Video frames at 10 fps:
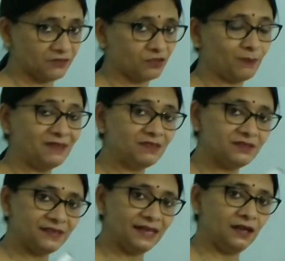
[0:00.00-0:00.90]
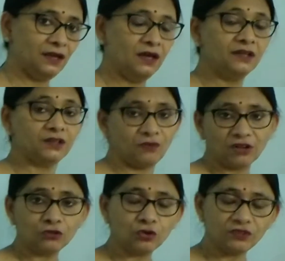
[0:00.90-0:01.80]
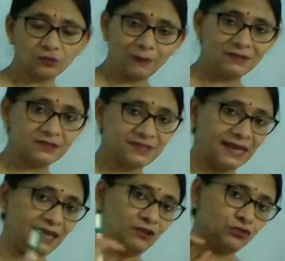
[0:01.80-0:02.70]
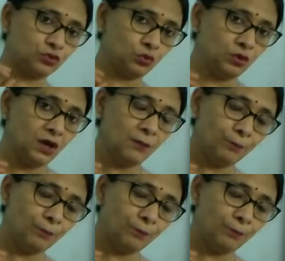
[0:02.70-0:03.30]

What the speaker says: Suspensor cell, the function of suspensor cell is to